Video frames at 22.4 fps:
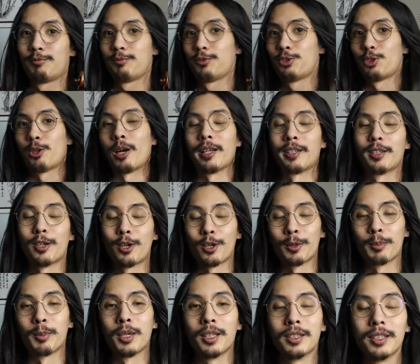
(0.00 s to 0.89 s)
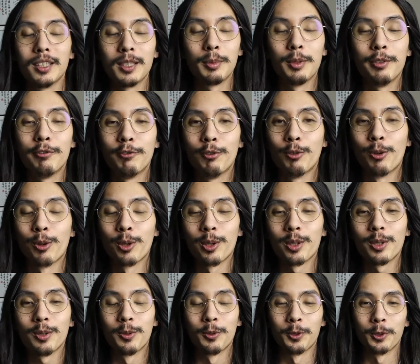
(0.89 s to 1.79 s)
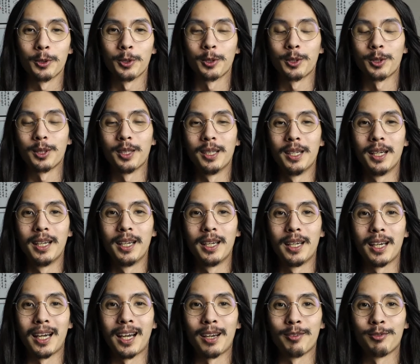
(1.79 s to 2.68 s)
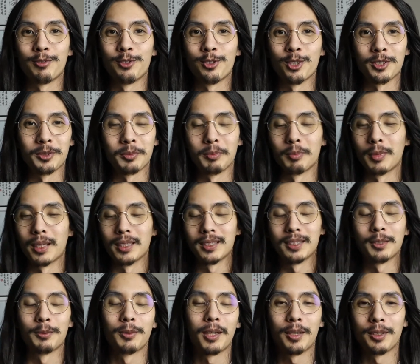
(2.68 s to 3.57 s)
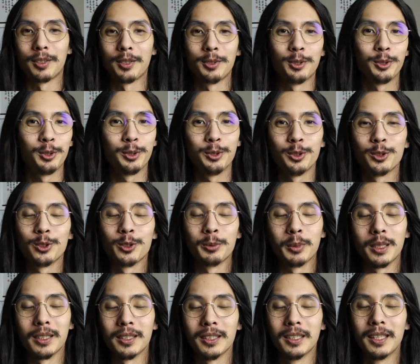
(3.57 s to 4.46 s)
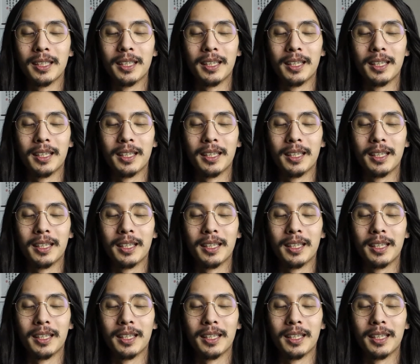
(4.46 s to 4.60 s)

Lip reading: tried harmonic before or have just messed around on your instrument,